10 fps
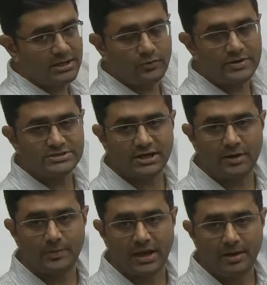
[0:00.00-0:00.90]
question can
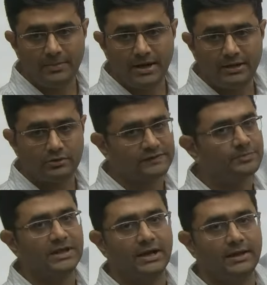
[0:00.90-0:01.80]
be comment or
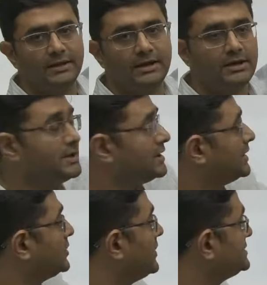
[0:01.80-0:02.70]
something like that. Now,
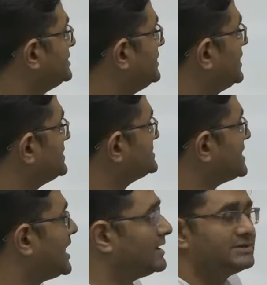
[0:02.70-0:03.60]
the question here is
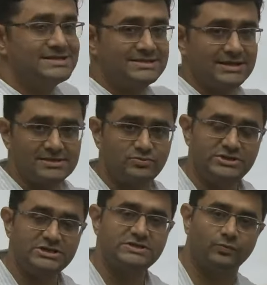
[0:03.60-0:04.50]
discuss, which
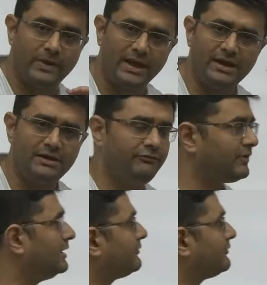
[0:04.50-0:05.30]
is very different